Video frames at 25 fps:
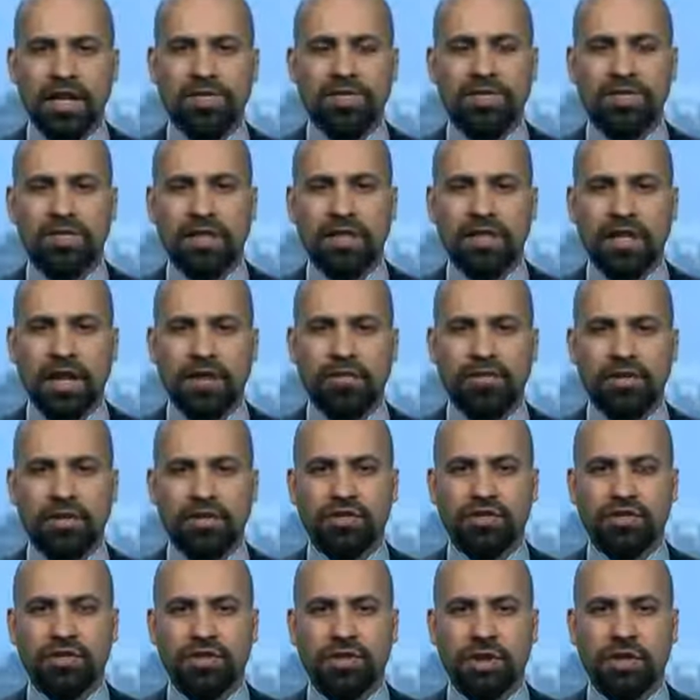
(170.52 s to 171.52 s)
gives the
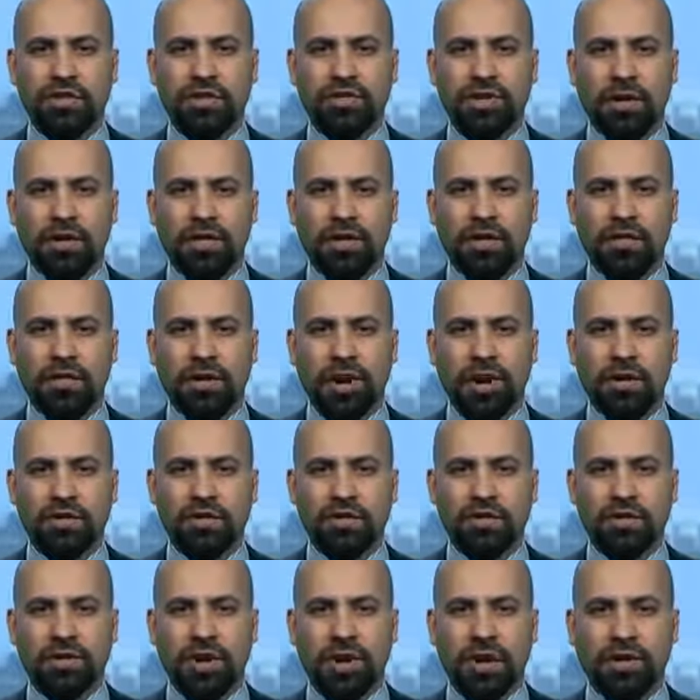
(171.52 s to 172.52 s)
leverage to those on the
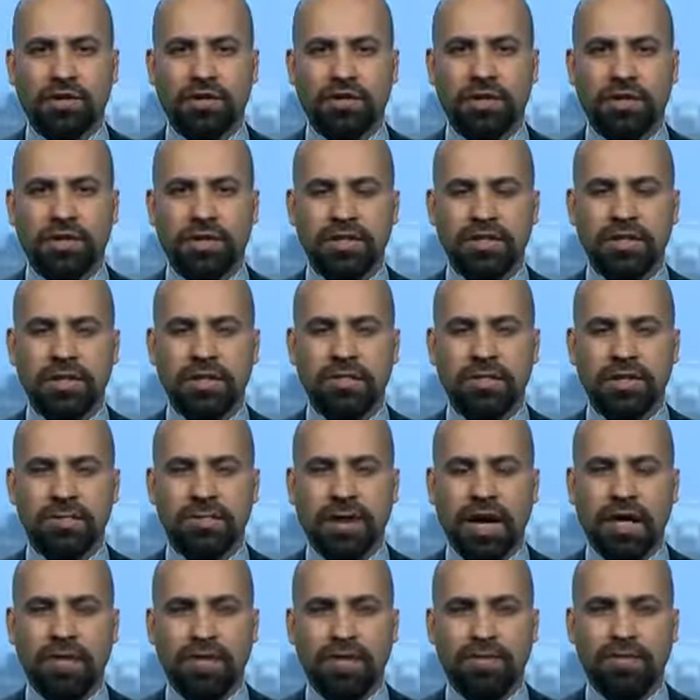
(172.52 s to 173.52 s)
ground to actually tip the
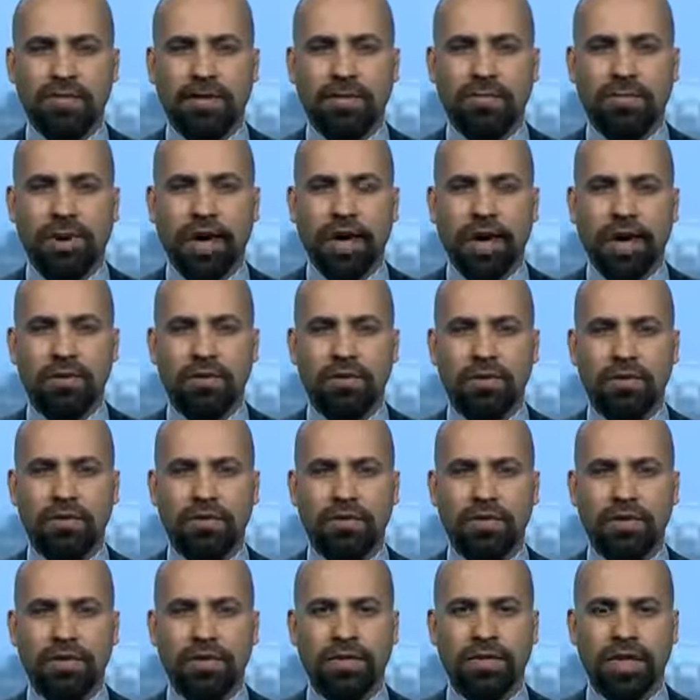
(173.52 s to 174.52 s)
balance of
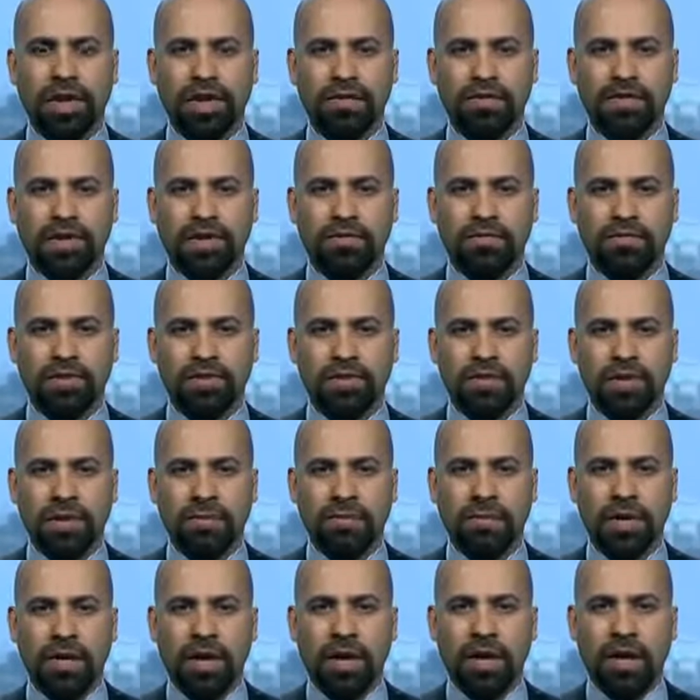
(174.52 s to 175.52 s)
power with the Assad
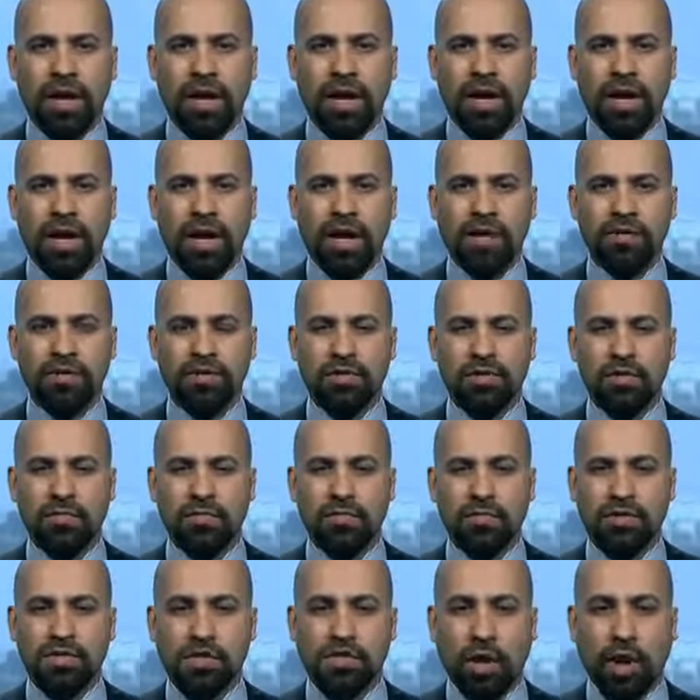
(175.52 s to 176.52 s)
regime. Uh,
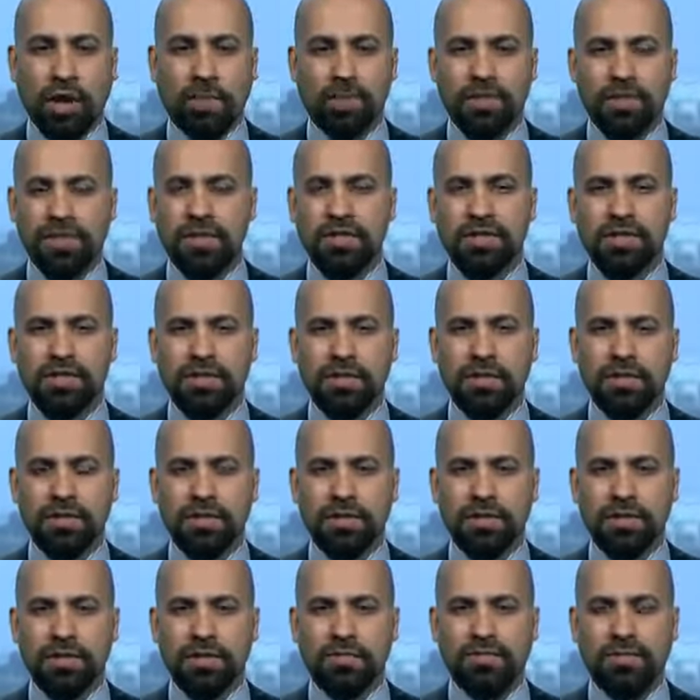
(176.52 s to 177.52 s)
to stop this,
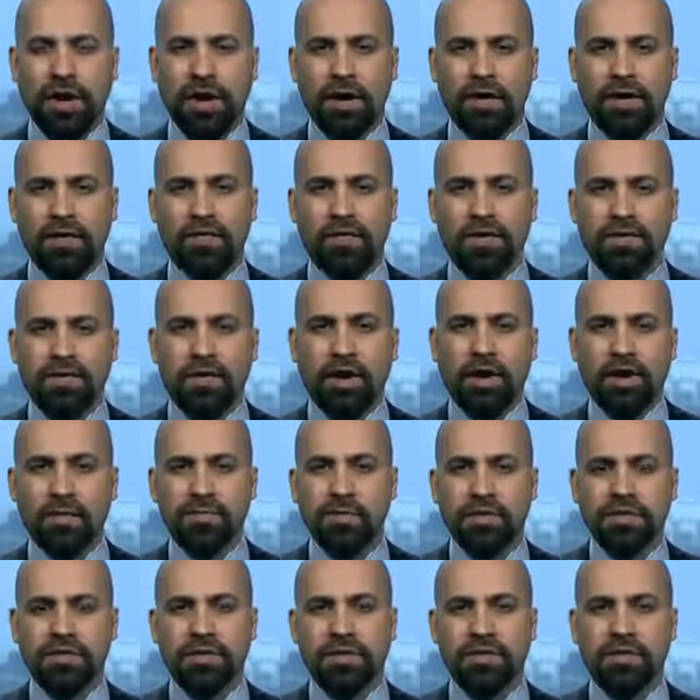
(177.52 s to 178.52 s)
the, the, the, firing of the
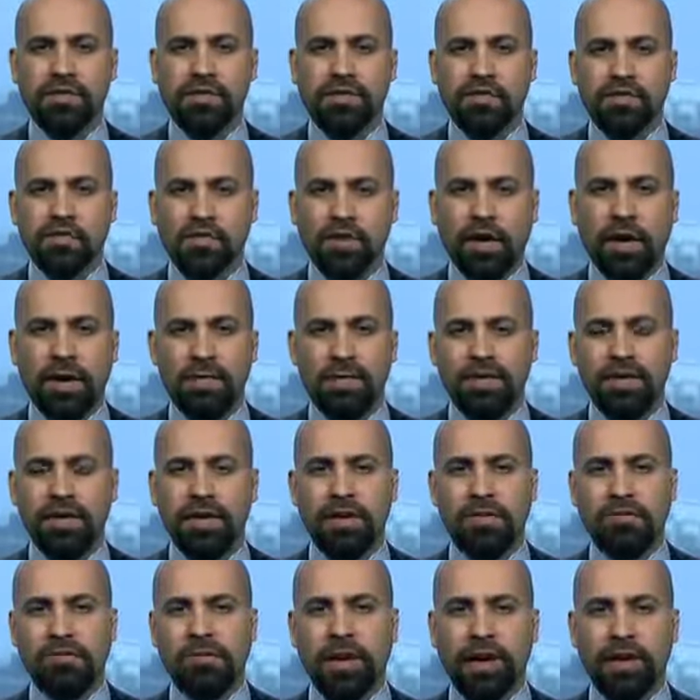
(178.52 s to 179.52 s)
Scud missiles, to stop
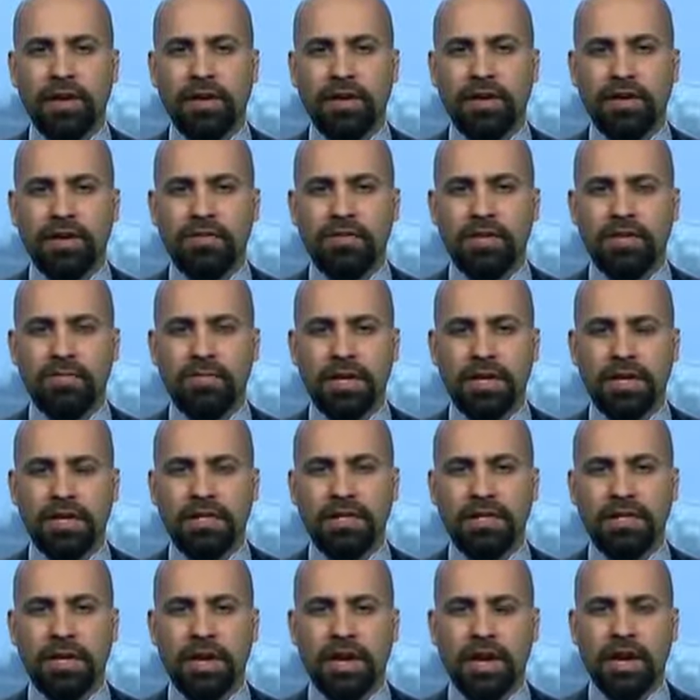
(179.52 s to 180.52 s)
the firing of the
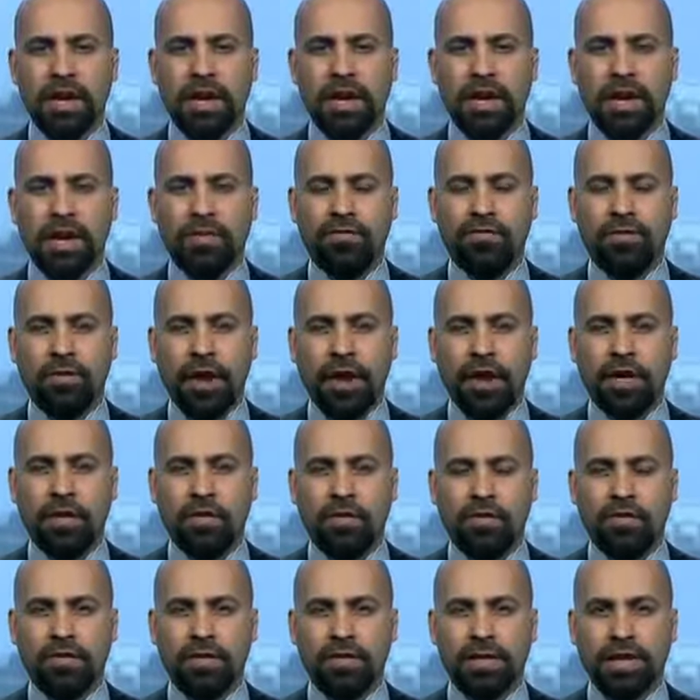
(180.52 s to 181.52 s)
MiGs uh,
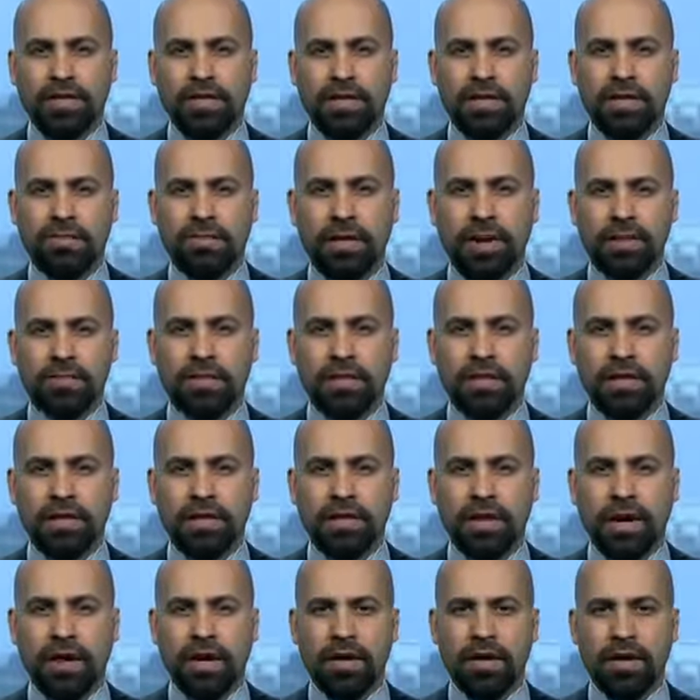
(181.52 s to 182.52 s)
flying over densely
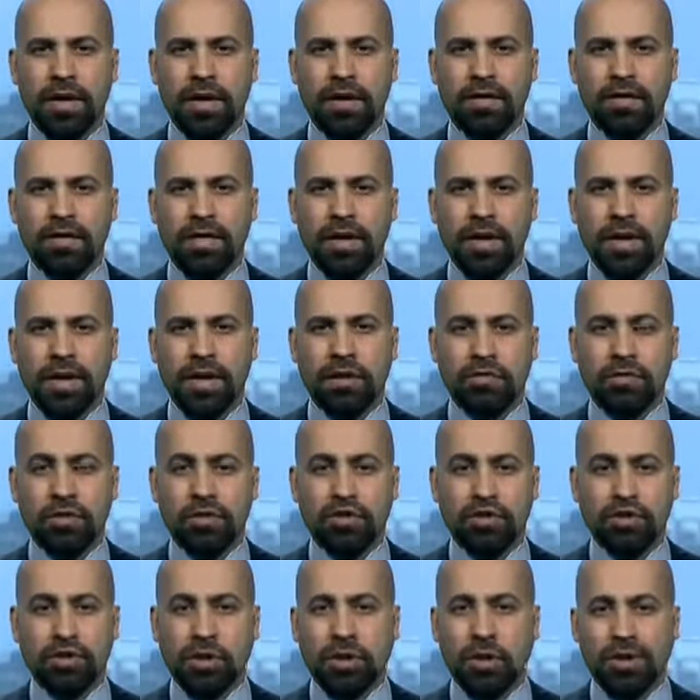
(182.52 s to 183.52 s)
populated areas,
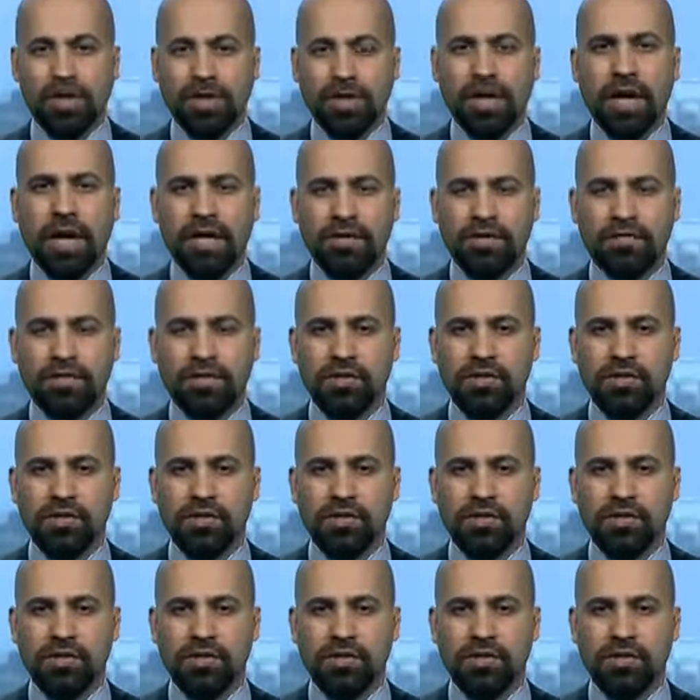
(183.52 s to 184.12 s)
which are the last